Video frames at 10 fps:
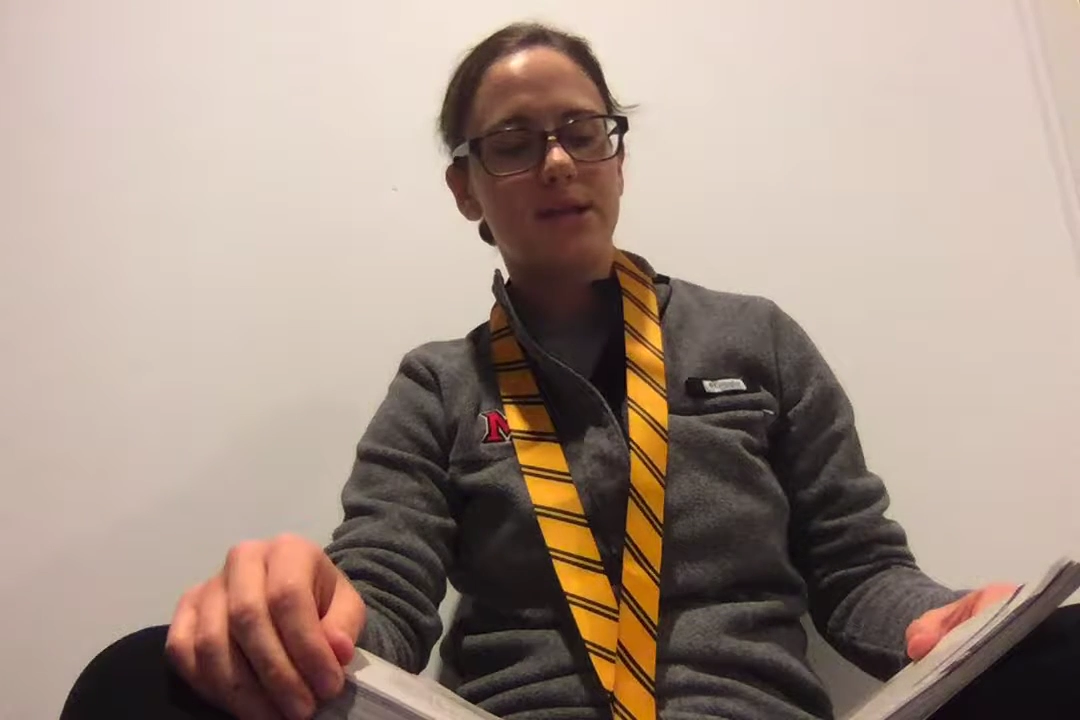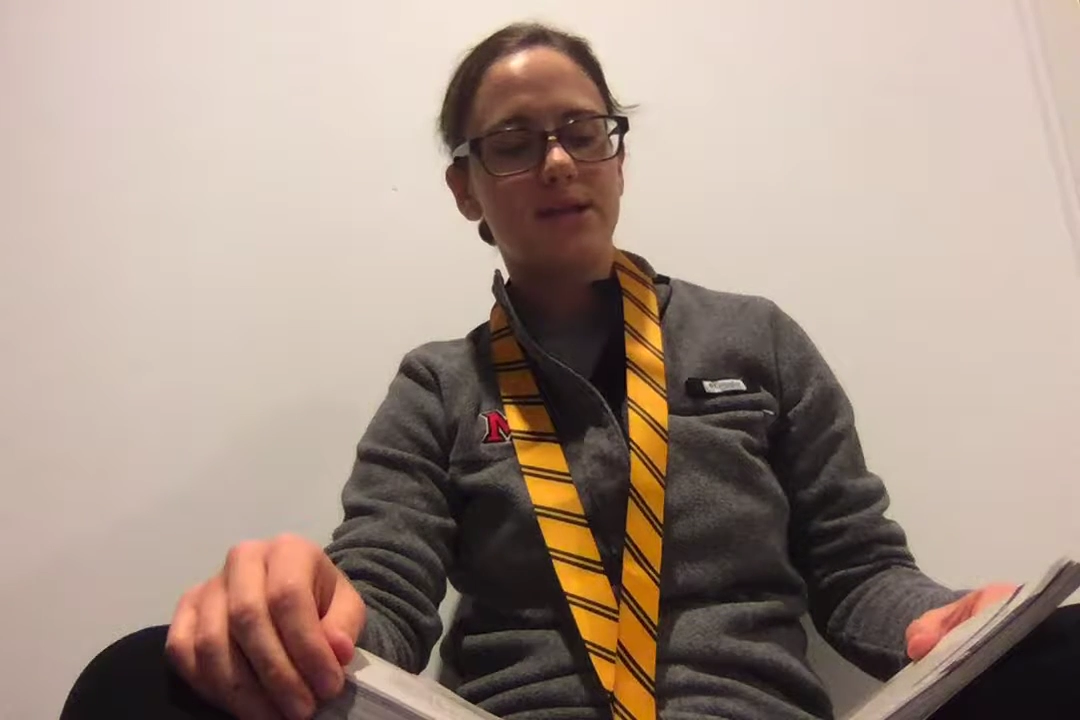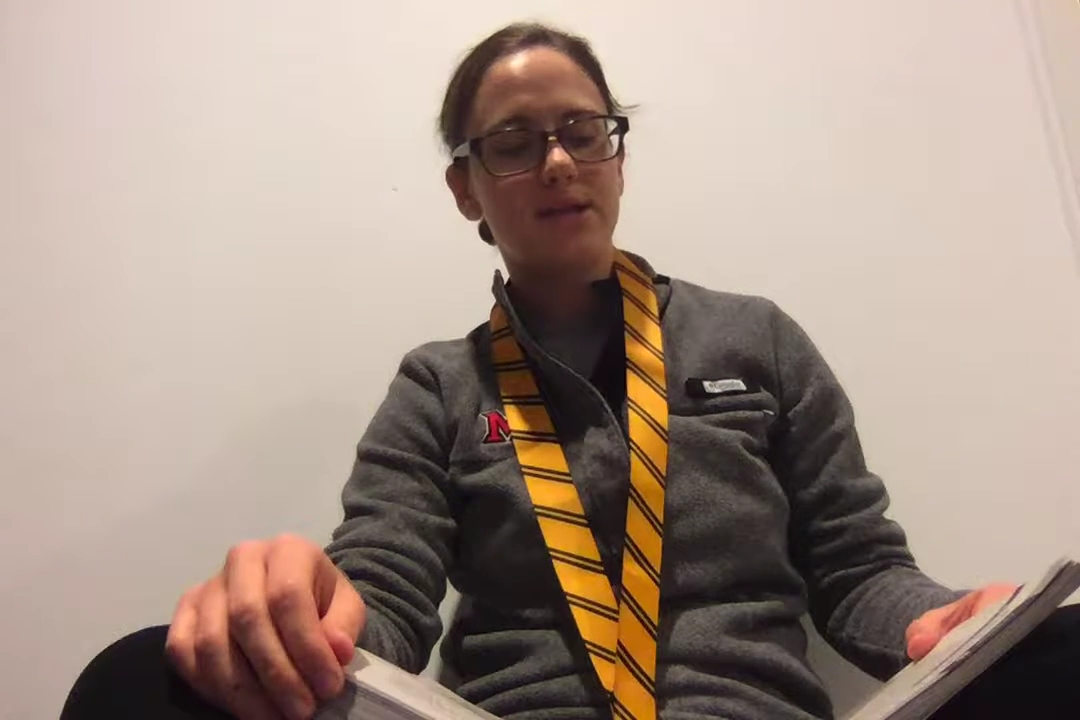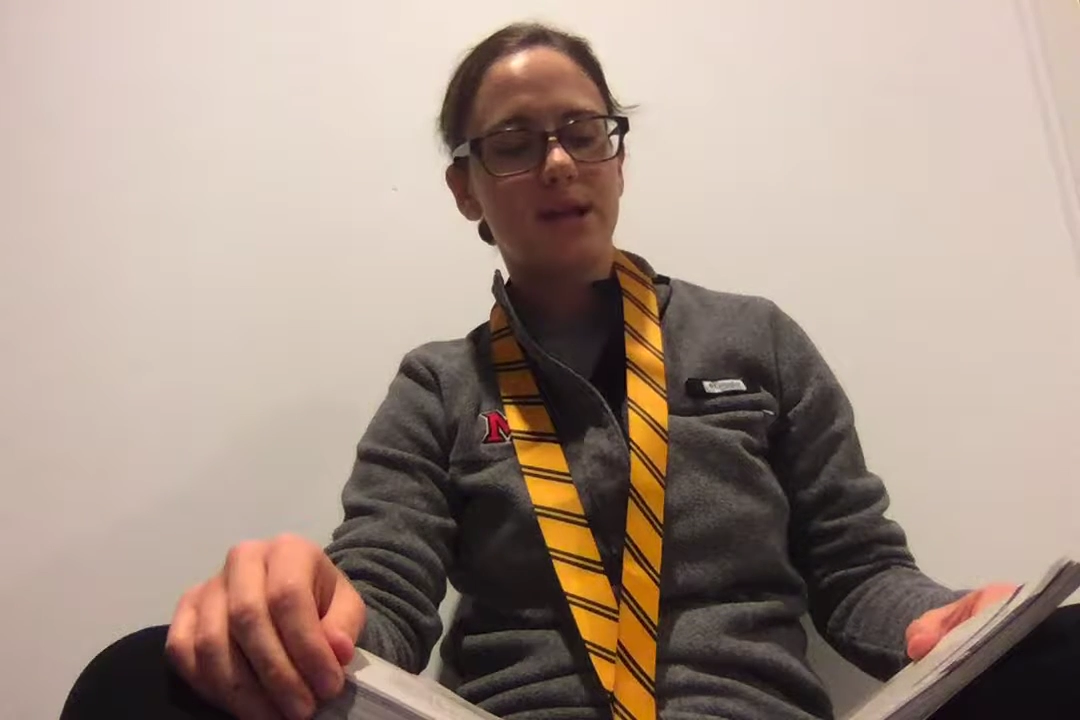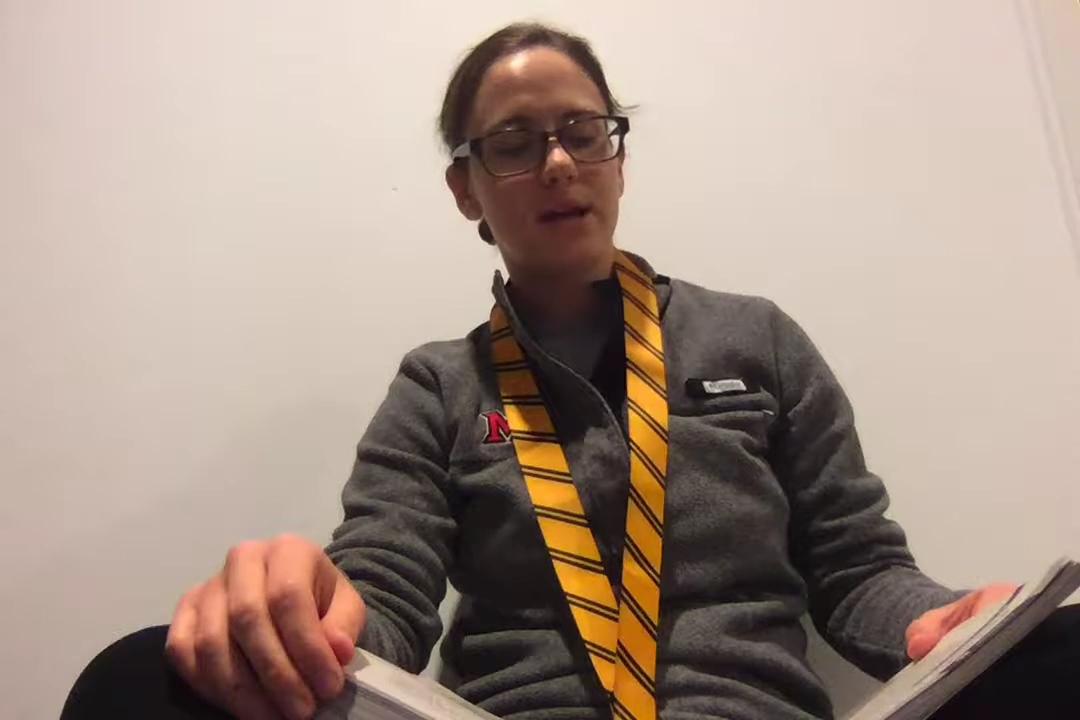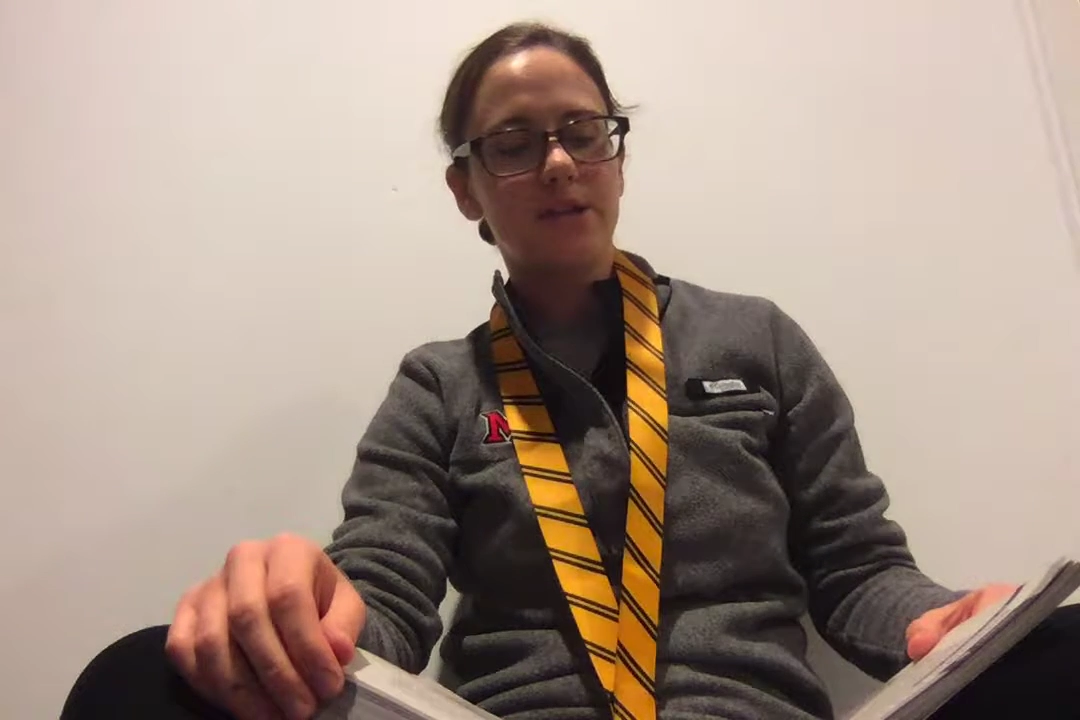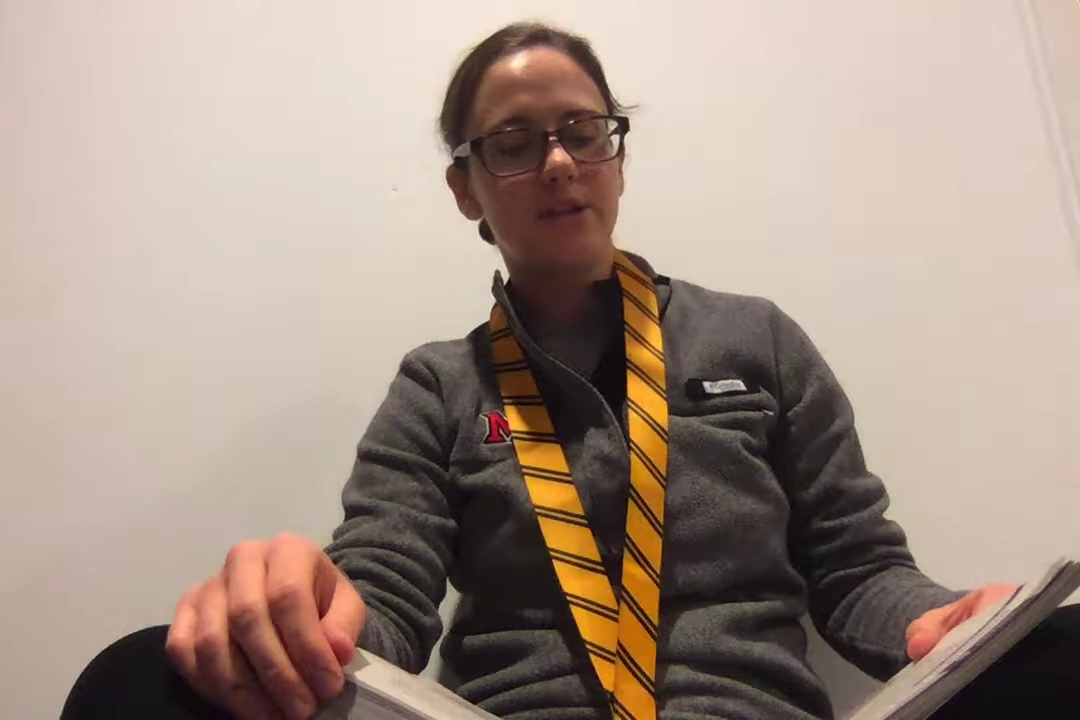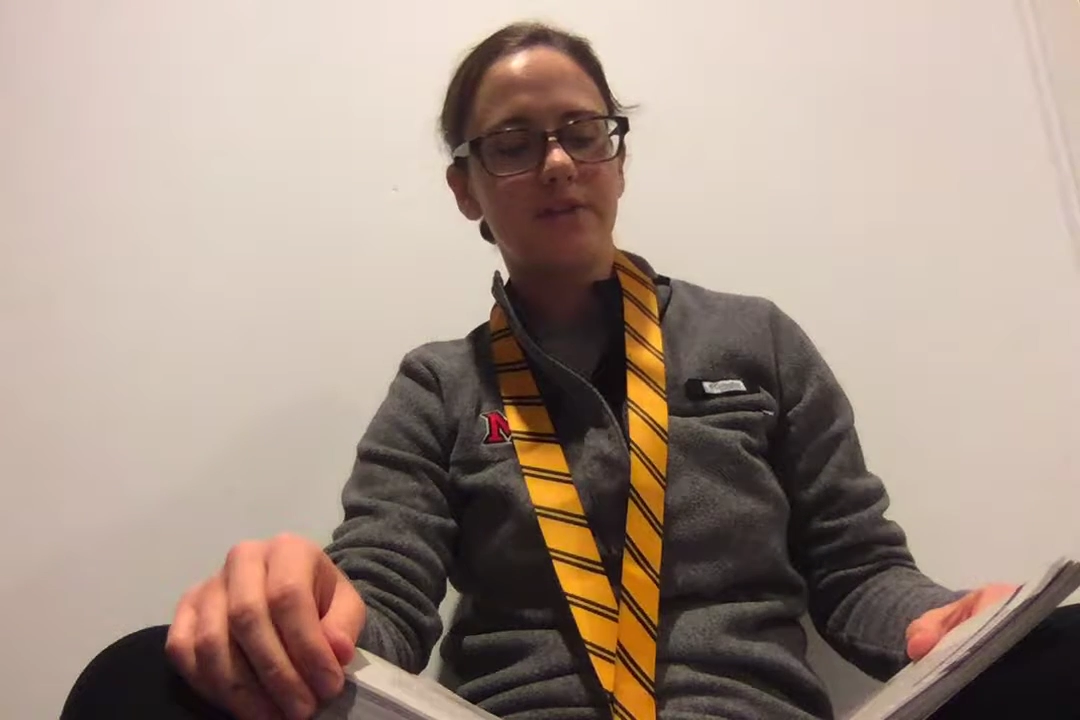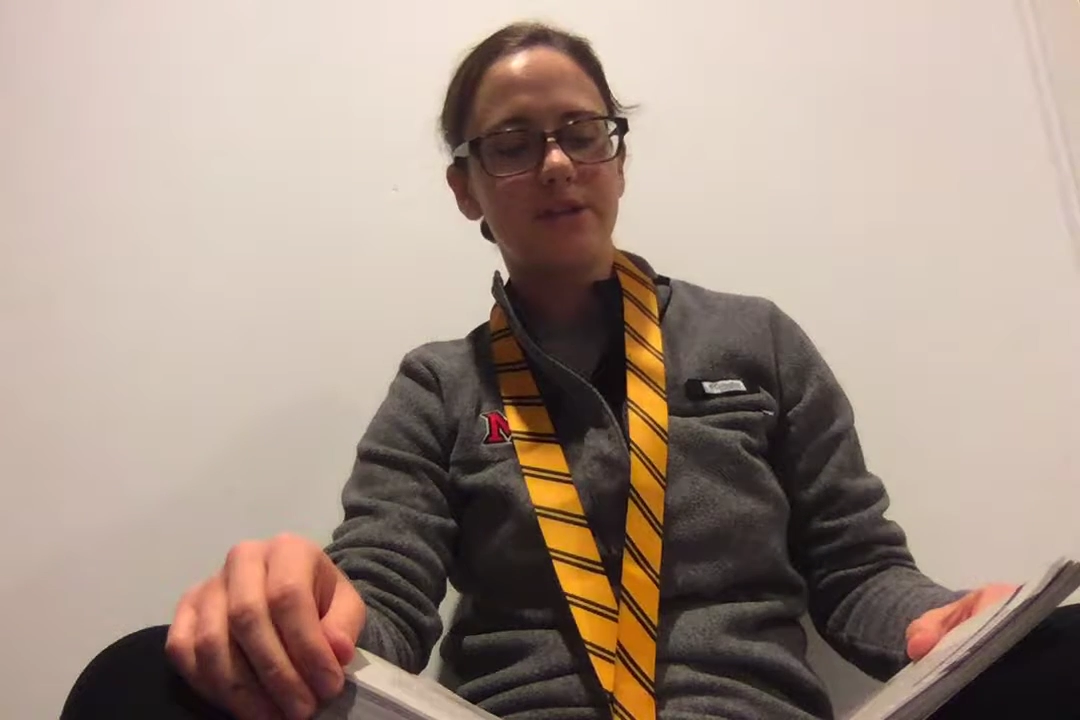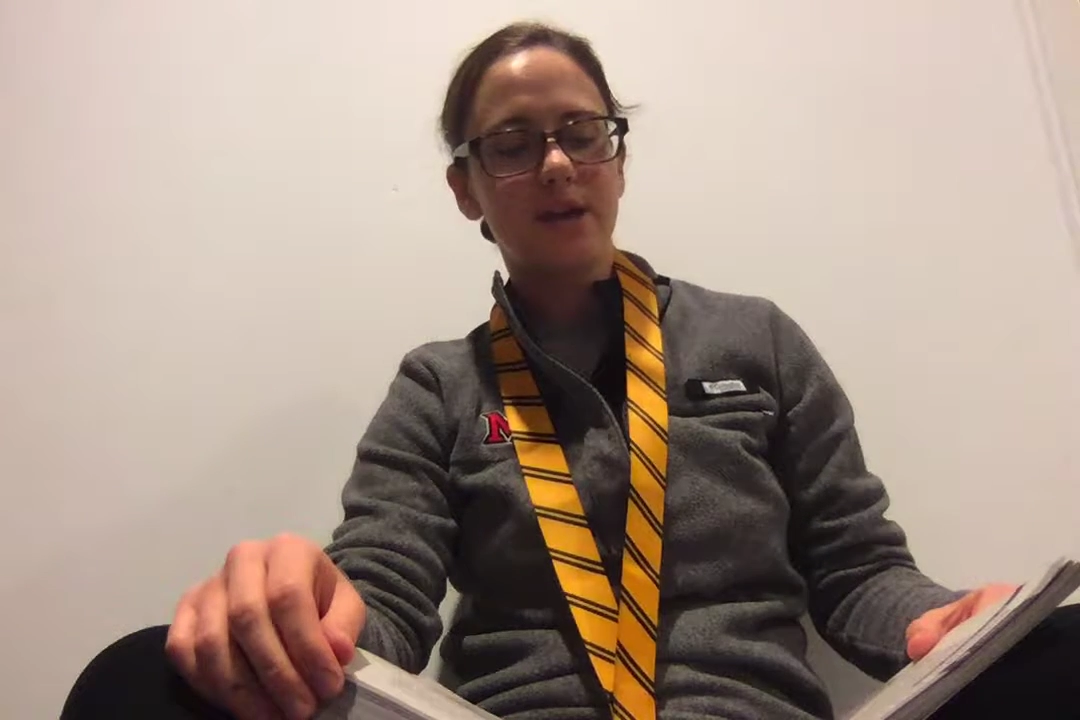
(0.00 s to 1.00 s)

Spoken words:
scientific